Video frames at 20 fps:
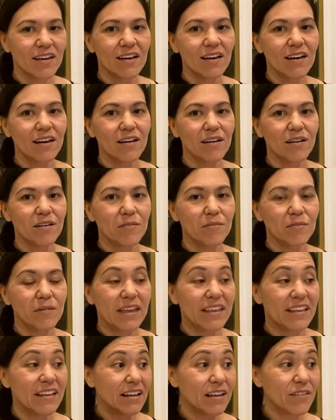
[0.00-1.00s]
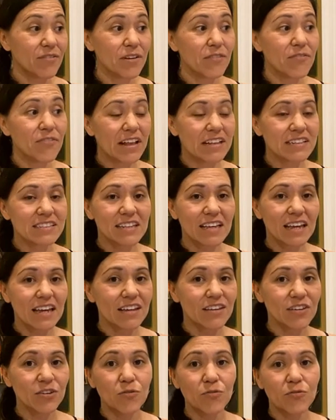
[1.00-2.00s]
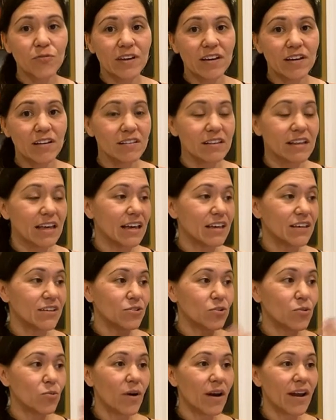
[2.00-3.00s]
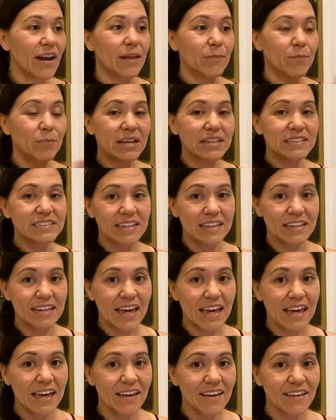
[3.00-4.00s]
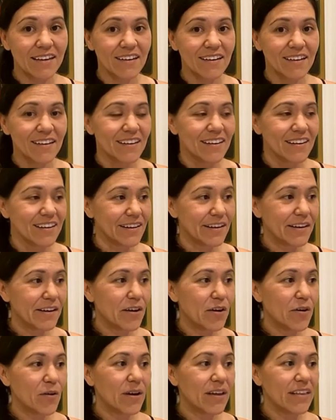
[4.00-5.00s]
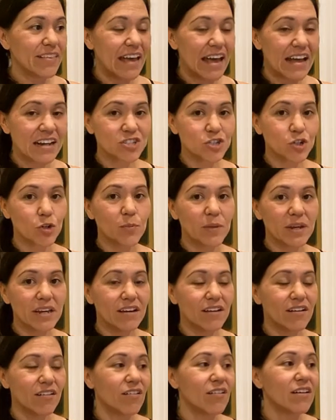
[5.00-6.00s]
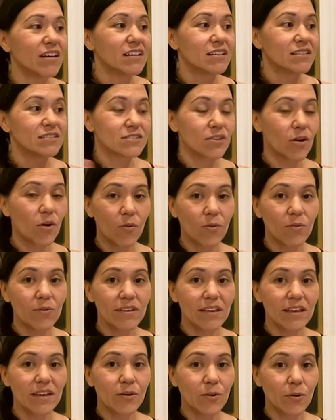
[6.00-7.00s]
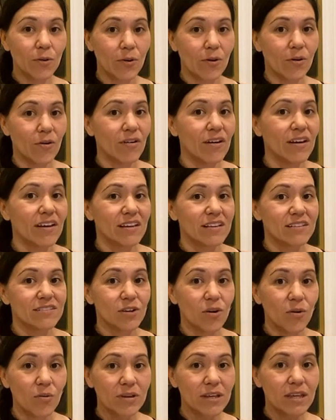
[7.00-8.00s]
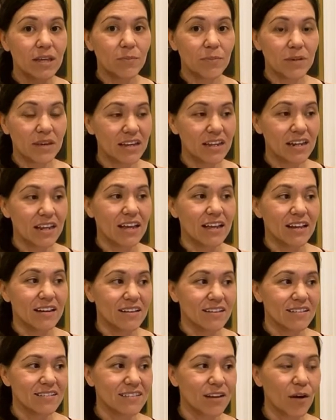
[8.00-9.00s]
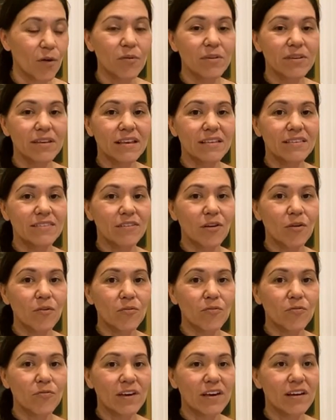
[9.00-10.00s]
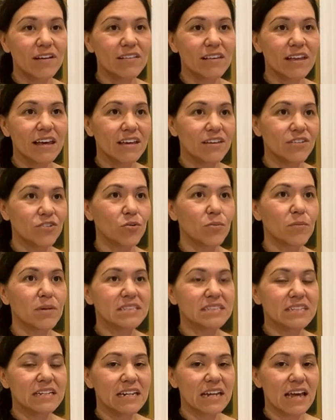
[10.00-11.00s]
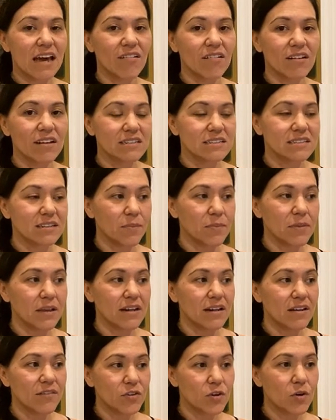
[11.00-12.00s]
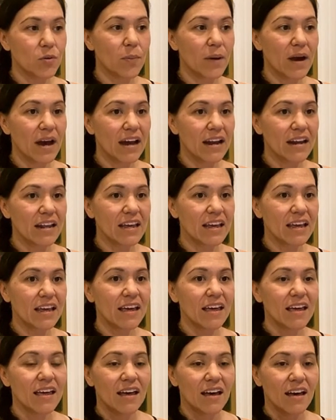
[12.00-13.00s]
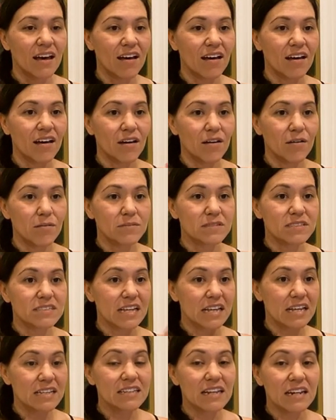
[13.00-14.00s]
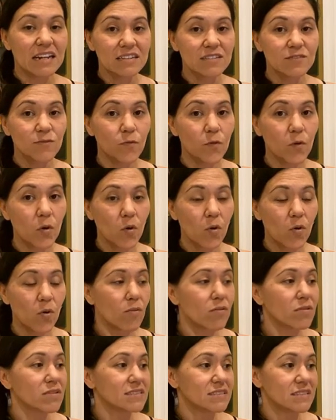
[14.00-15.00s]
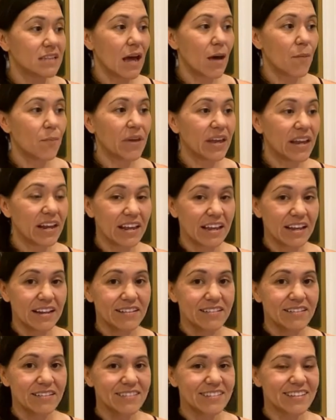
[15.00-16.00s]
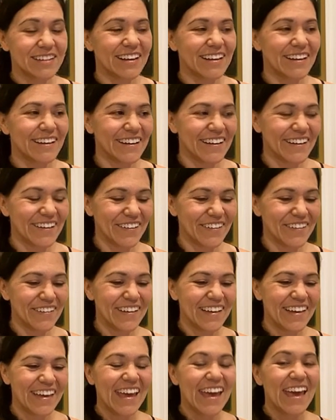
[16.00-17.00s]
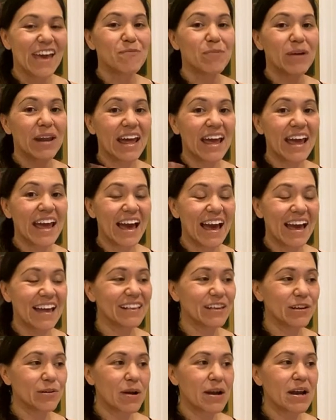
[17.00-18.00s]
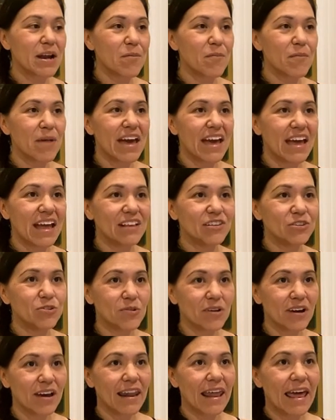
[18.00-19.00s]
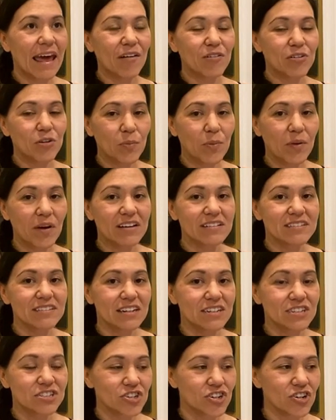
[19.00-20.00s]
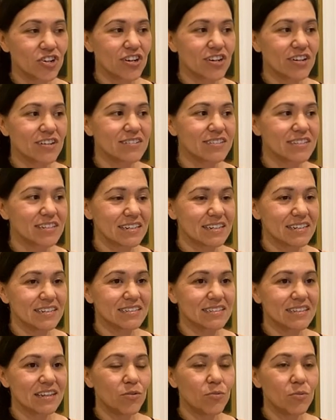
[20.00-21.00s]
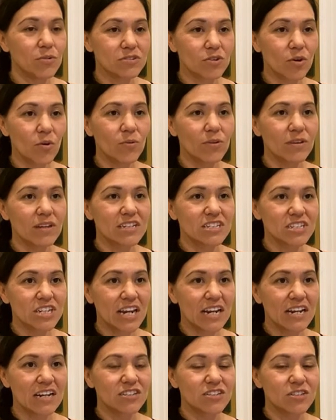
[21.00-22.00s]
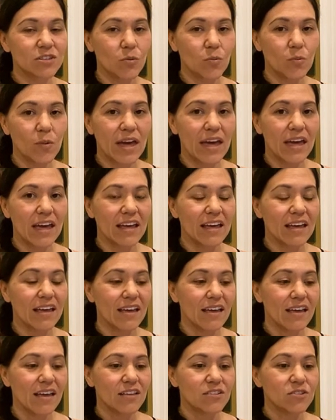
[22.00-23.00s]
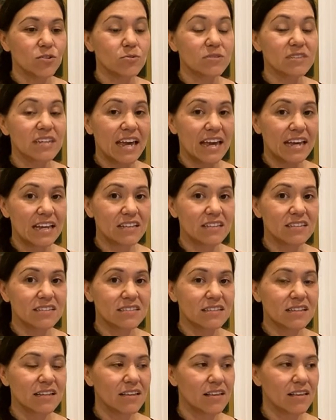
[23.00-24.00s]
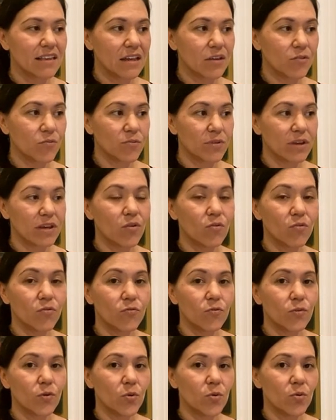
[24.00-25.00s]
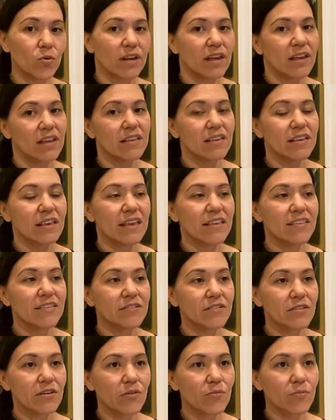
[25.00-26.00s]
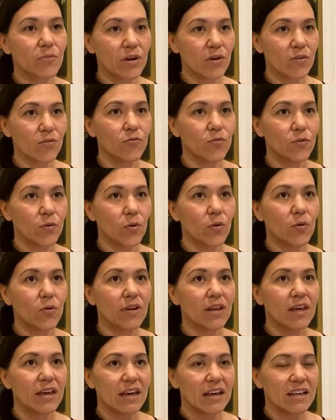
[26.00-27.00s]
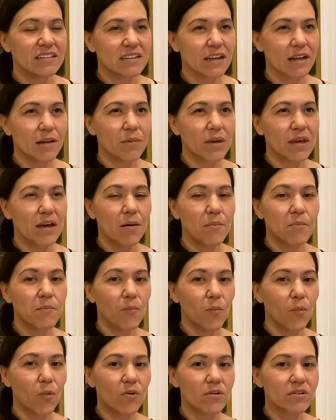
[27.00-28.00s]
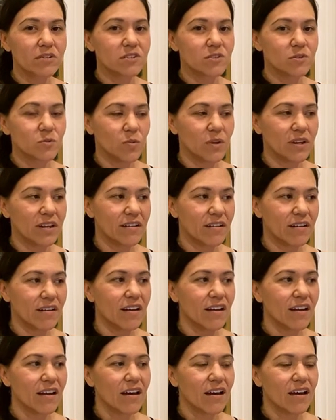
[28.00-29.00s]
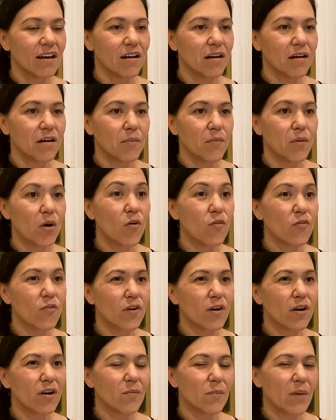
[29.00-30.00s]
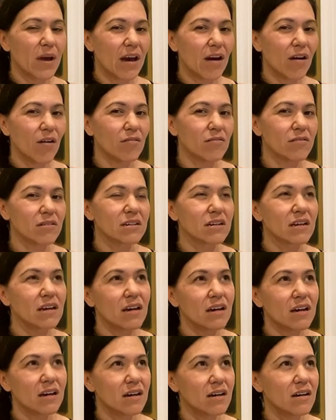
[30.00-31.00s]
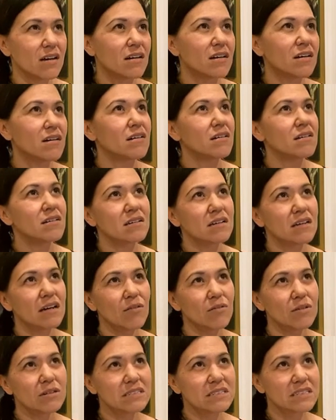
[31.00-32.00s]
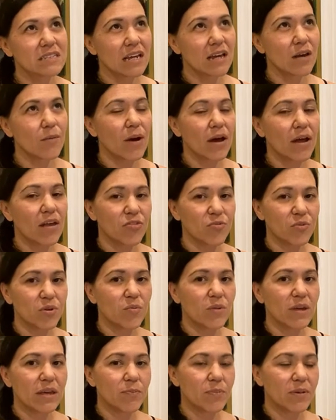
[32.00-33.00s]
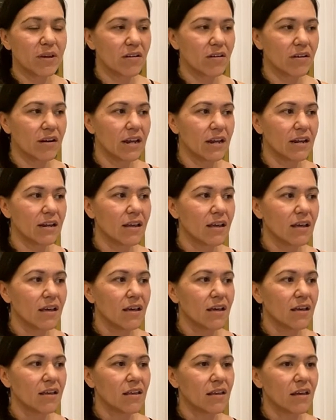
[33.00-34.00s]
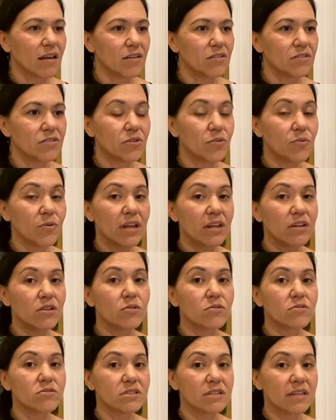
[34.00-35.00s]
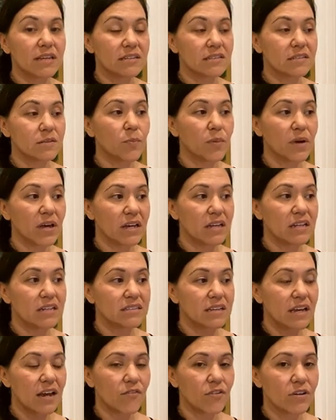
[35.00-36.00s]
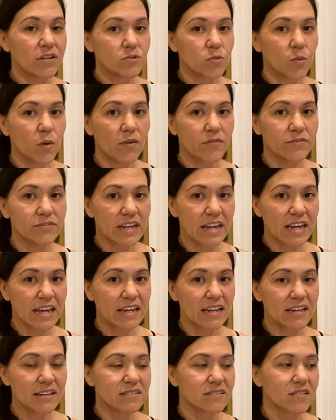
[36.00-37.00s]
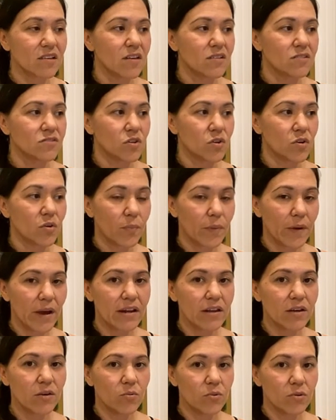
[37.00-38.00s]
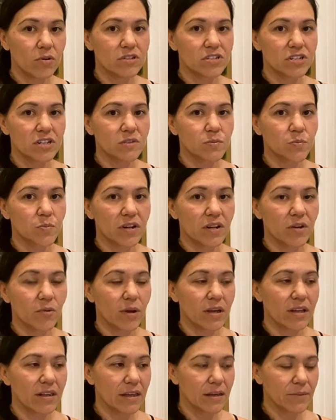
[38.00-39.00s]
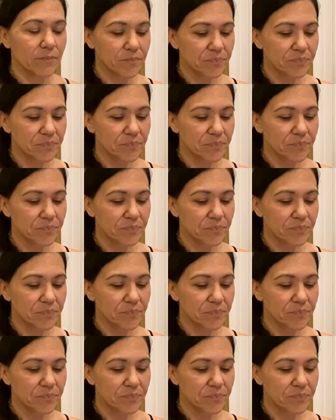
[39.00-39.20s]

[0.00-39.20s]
Um, and even if that's like you feel like you want a piece of cake, you know, and that's your meal, totally cool. Don't keep eating. Don't don't feel like you're missing out on something. If your body um, says that it's full, stop eating. So, but I highly recommend you cut out your processed sugars because it will totally change the way you taste like real food and your real food is going to become more sweeter um, over about uh, i would say about a three week period yeah, you get new taste buds every 12 days so your body will adjust pretty quickly